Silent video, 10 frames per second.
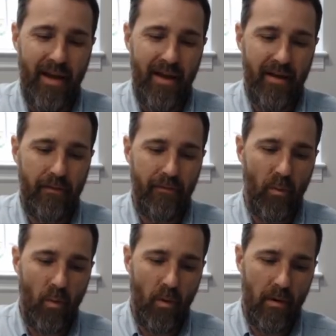
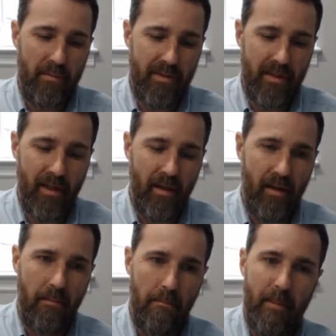that forms
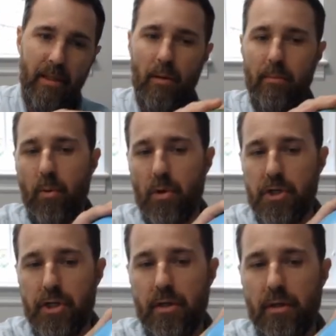the middle
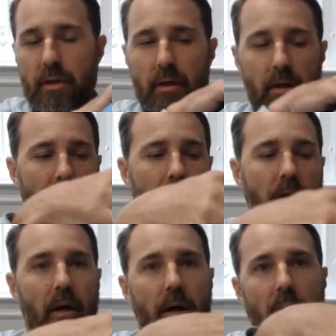portion
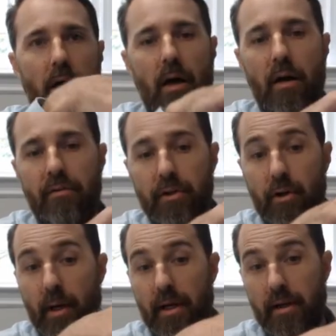of the